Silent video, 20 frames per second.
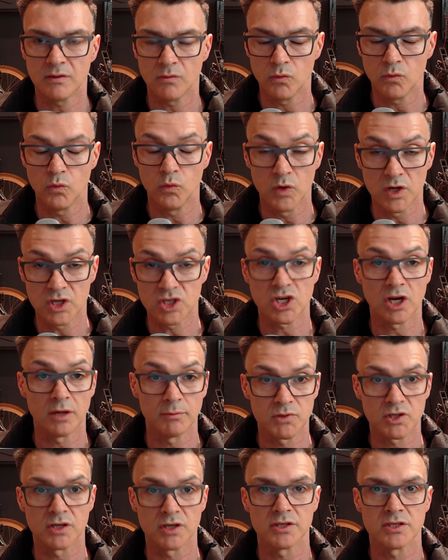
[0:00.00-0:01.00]
which I'm
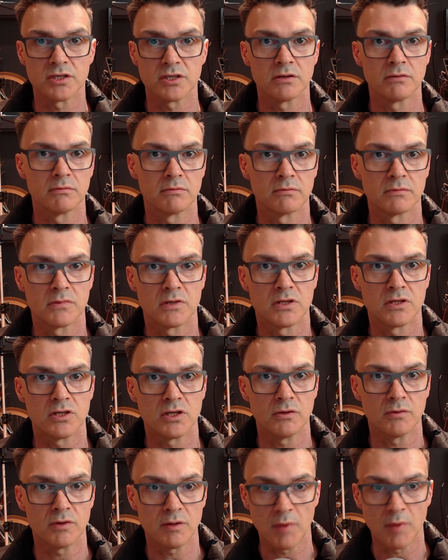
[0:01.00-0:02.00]
trying to do
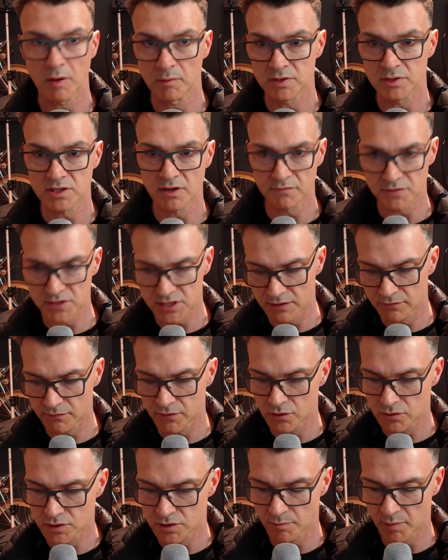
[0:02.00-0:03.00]
at the moment, obviously
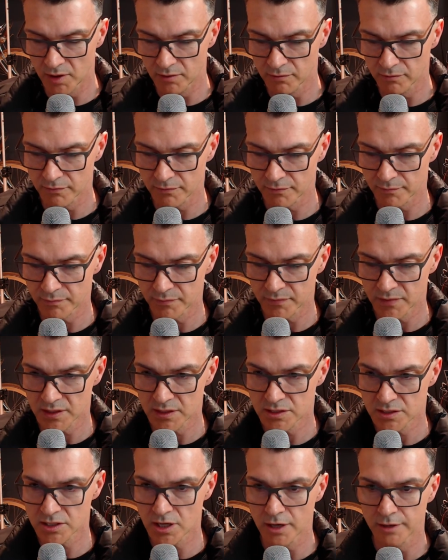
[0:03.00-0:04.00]
fuse the both.
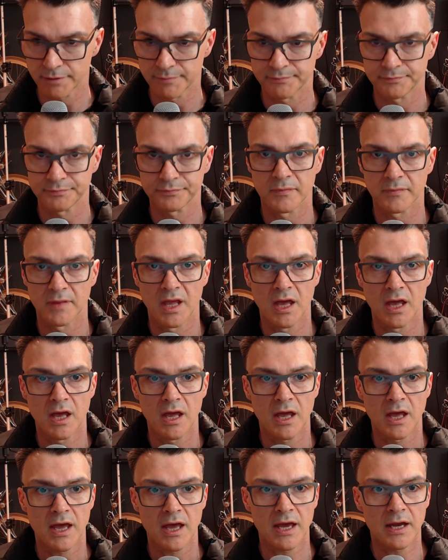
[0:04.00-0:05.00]
So,
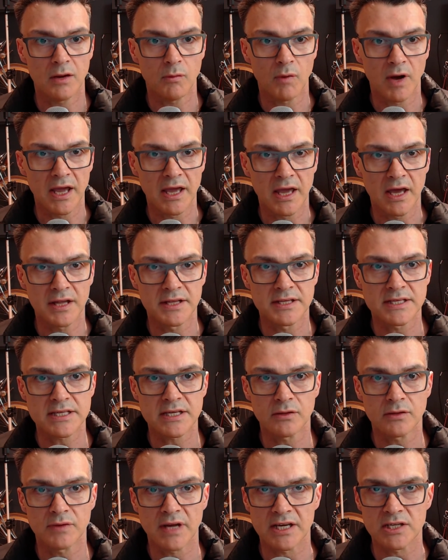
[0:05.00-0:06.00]
anyway, until
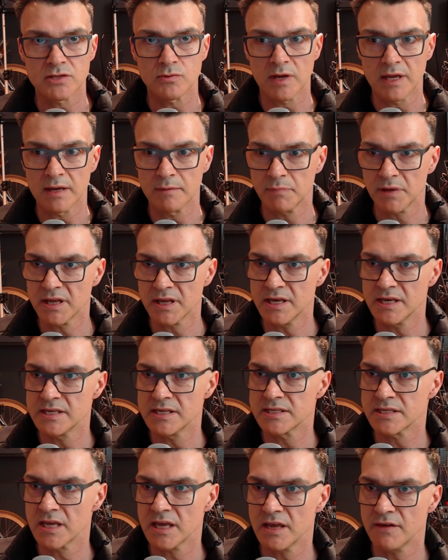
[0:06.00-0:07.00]
next week,
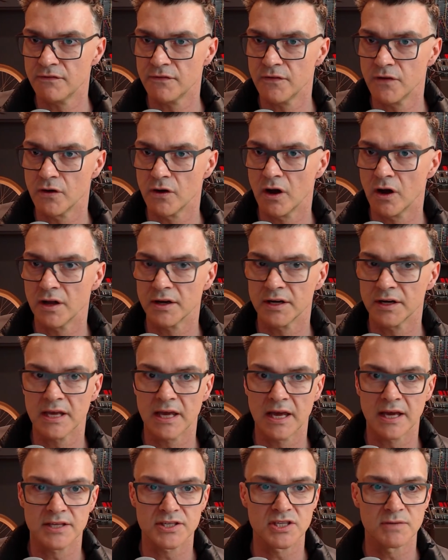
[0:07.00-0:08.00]
please, if you're on
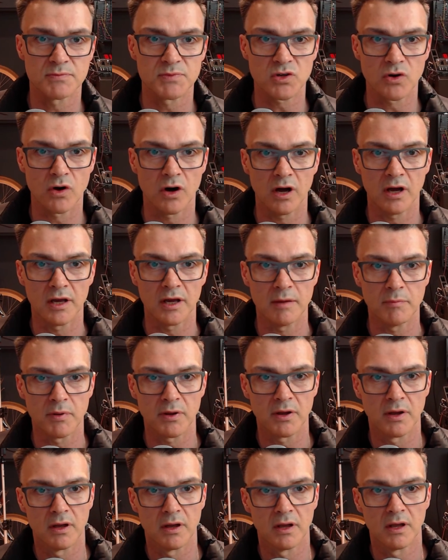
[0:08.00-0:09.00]
here, subscribe.
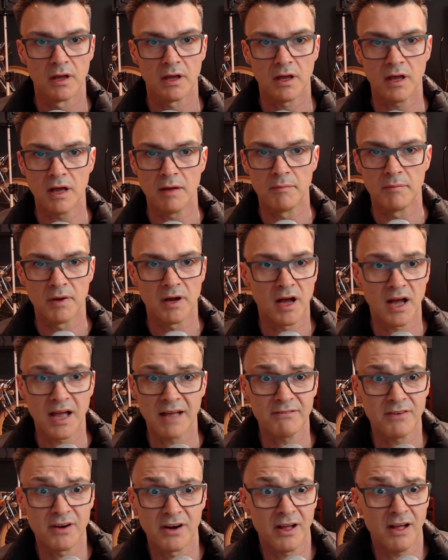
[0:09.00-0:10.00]
I
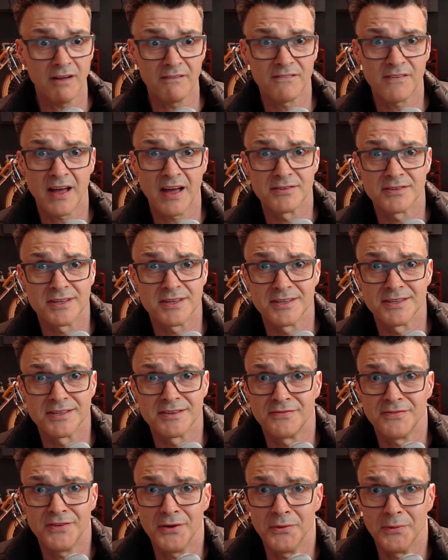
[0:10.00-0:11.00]
haven't got thousands of
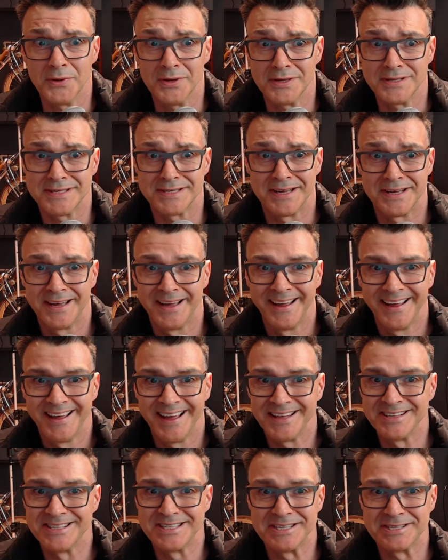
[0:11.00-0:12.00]
viewers
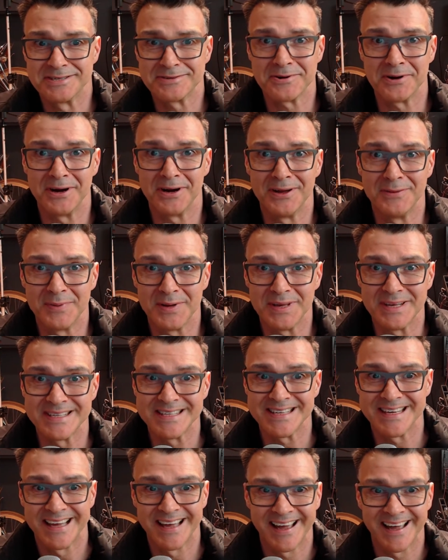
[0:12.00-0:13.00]
and subscribers.
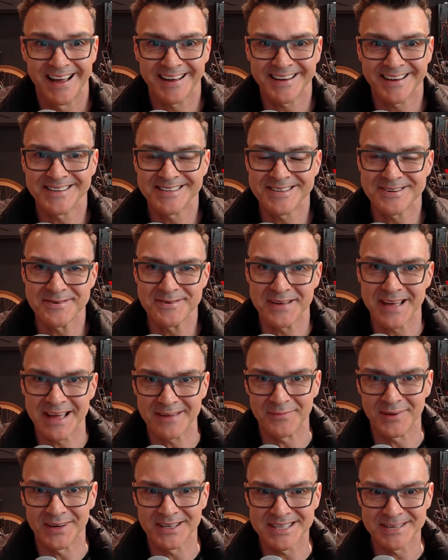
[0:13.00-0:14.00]
I could do get
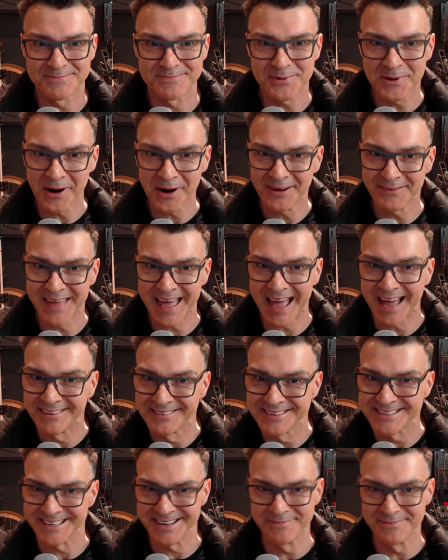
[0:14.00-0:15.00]
my subscribe count
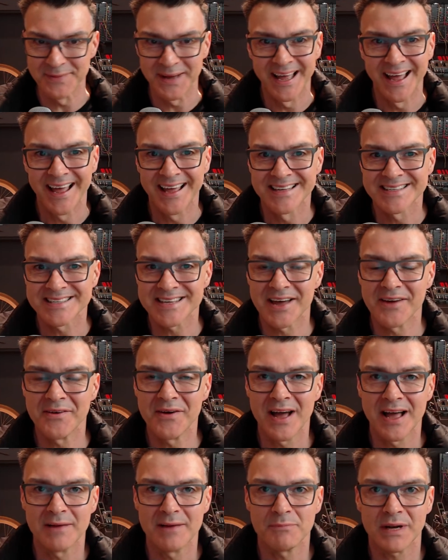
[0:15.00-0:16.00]
up. So
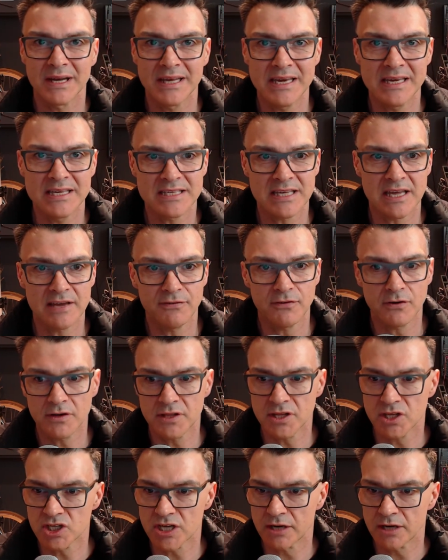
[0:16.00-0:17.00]
please, if you're on the
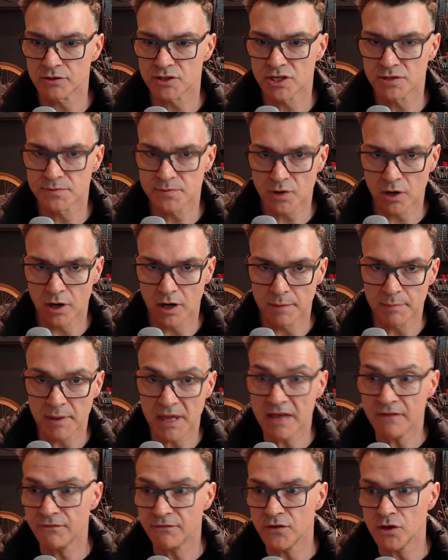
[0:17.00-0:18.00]
channel, subscribe.
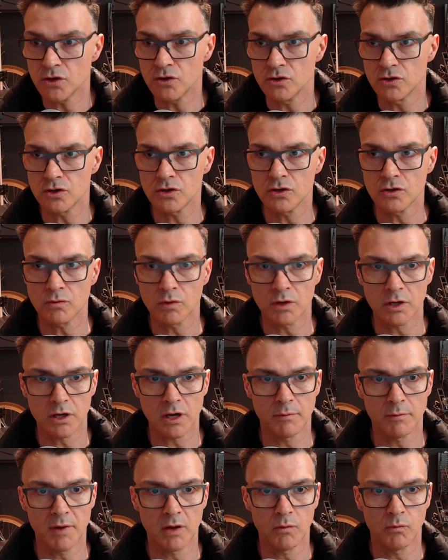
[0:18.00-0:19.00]
If you do want to
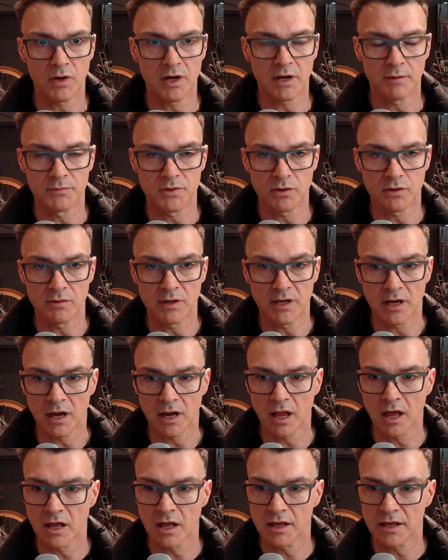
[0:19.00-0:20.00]
come on when I'm doing it
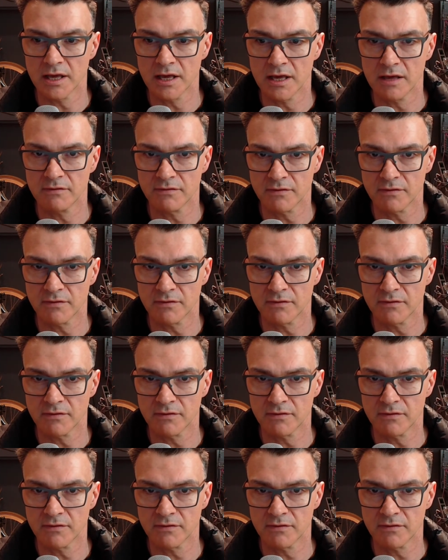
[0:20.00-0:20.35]
live